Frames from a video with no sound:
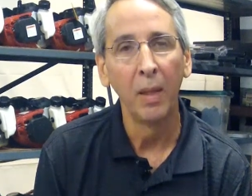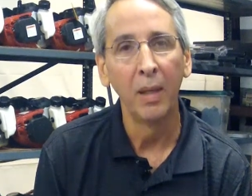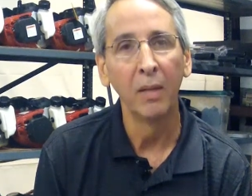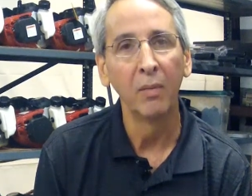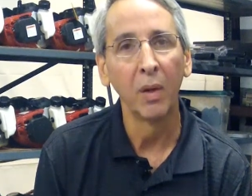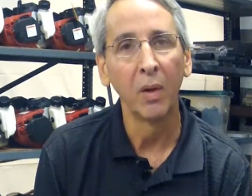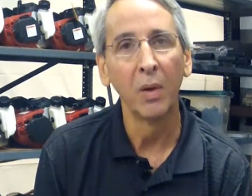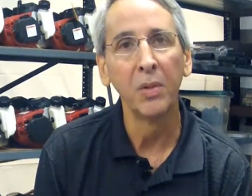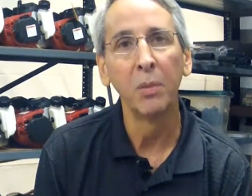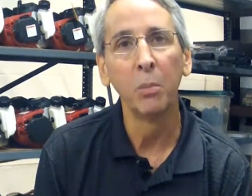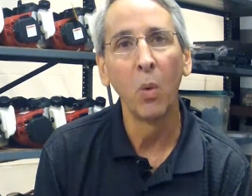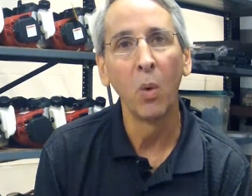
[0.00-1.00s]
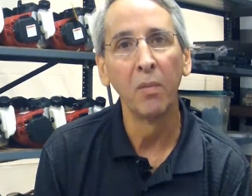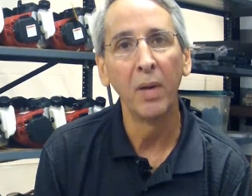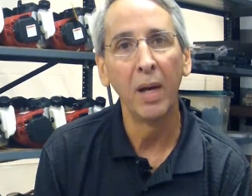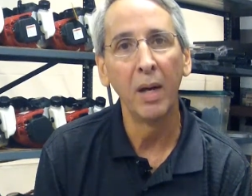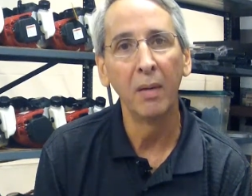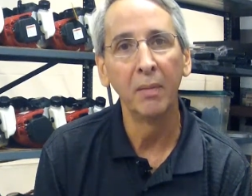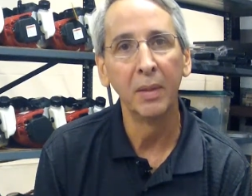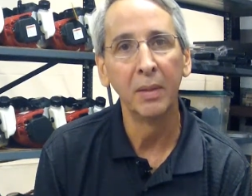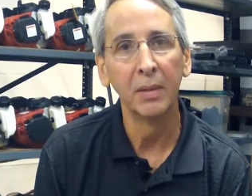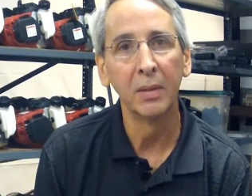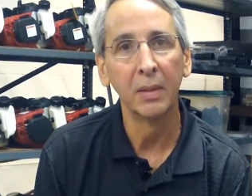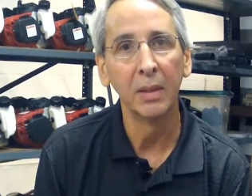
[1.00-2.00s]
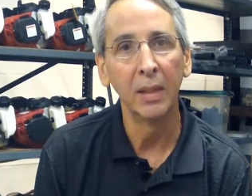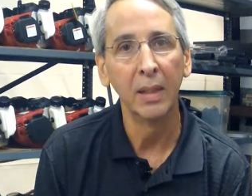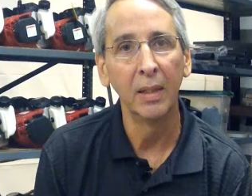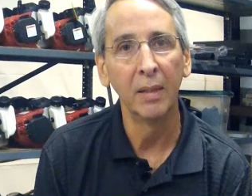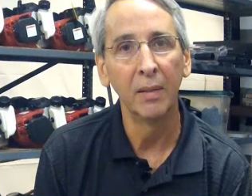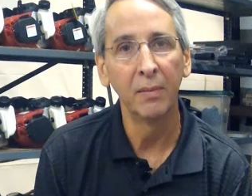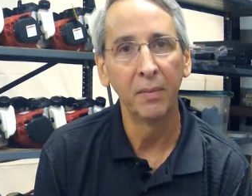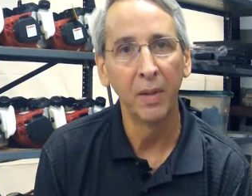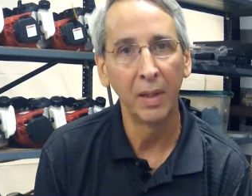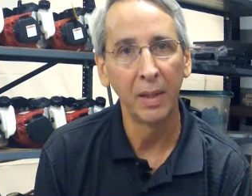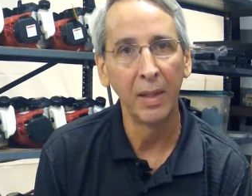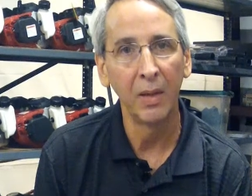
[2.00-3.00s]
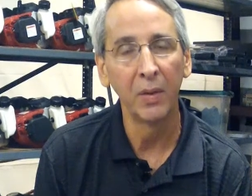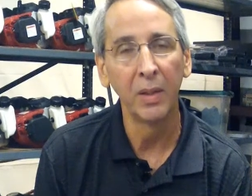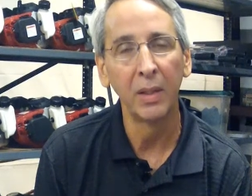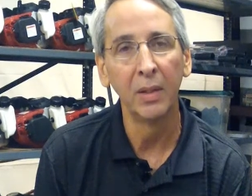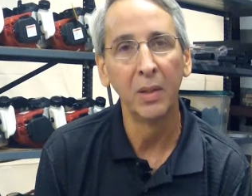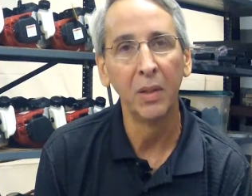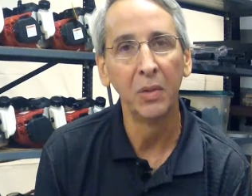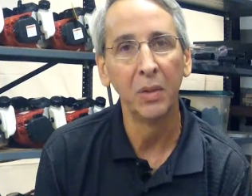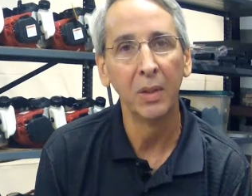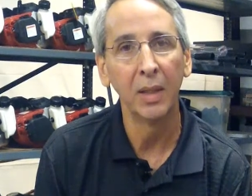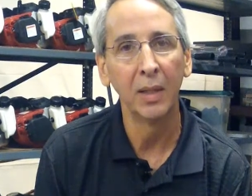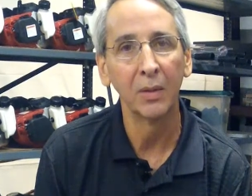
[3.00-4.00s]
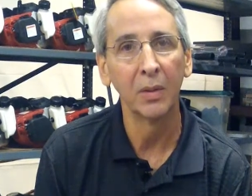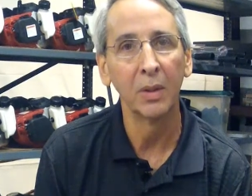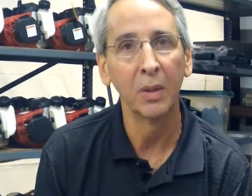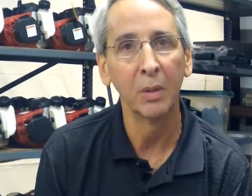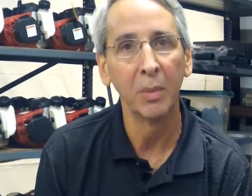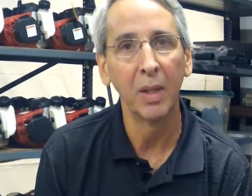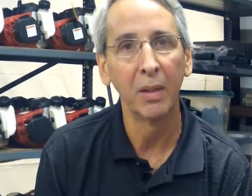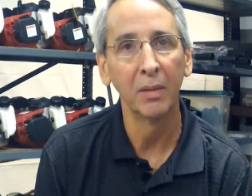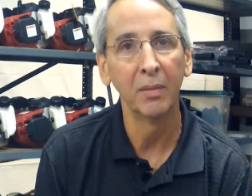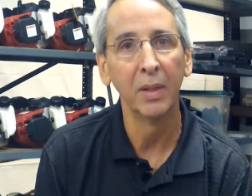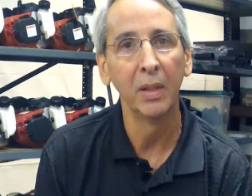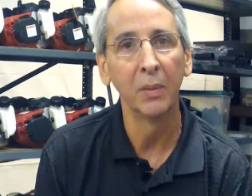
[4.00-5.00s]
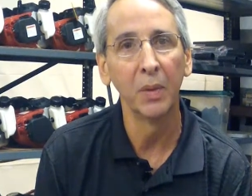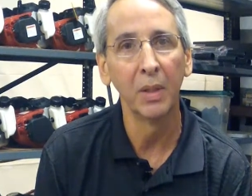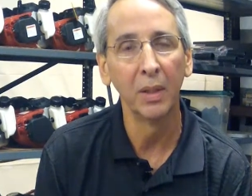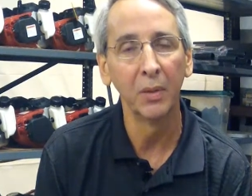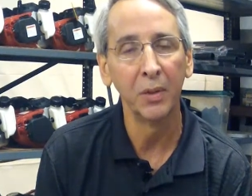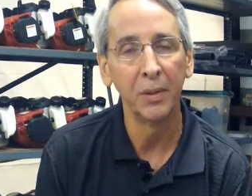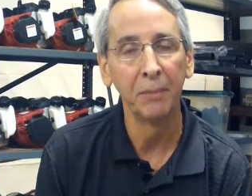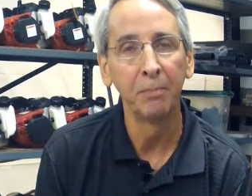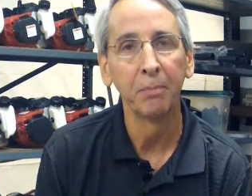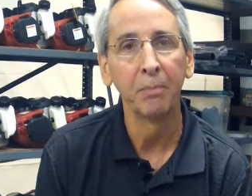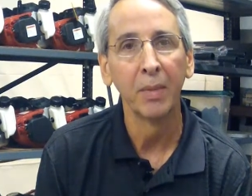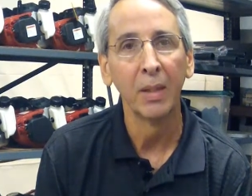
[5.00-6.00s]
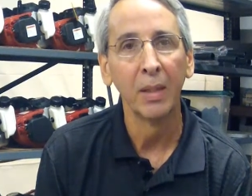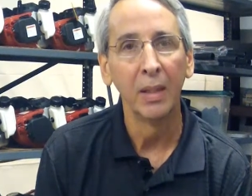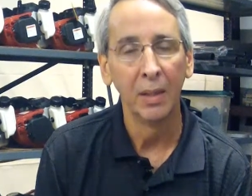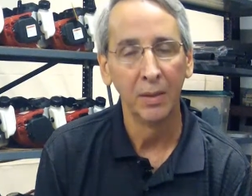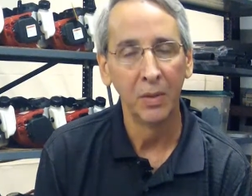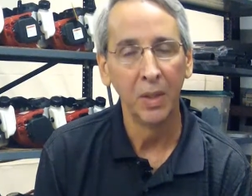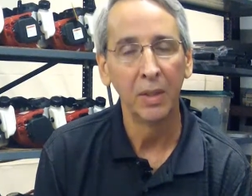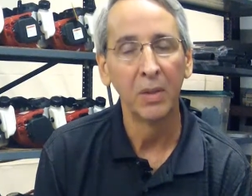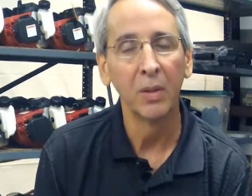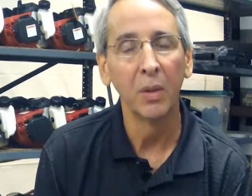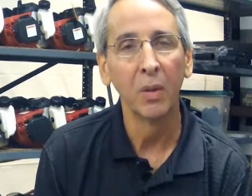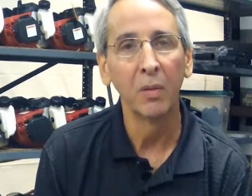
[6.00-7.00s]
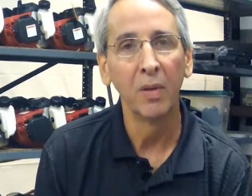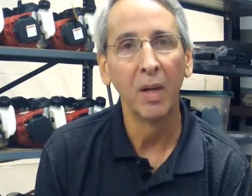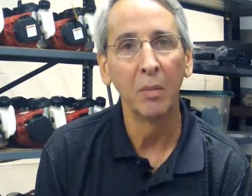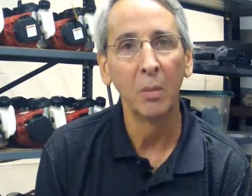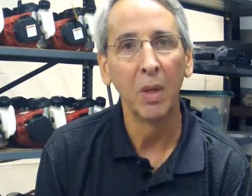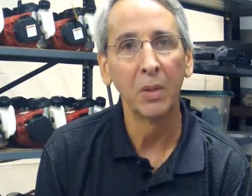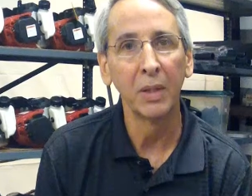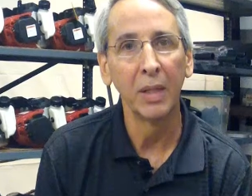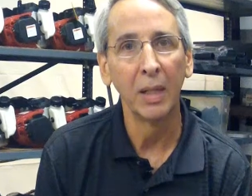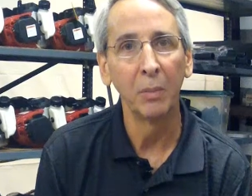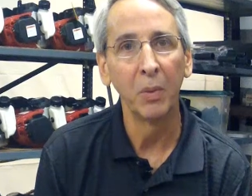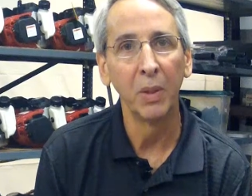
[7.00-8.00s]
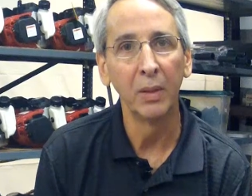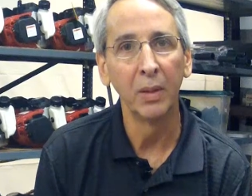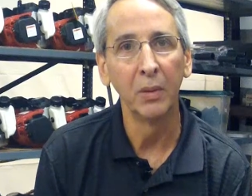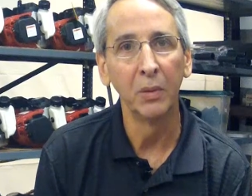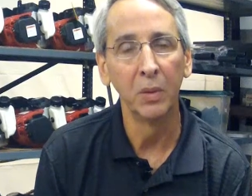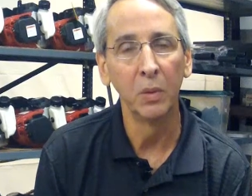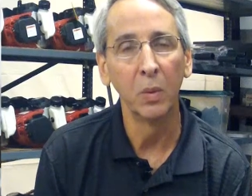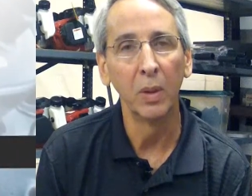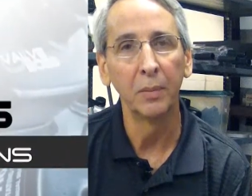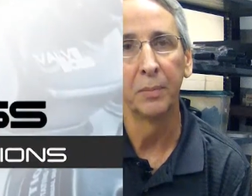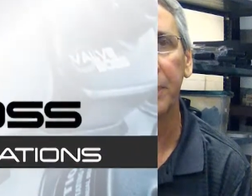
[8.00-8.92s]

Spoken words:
If a larger bore valve is in fairly healthy condition and has a certain amount of gear reduction, chances are the ValveBoss can operate those as well.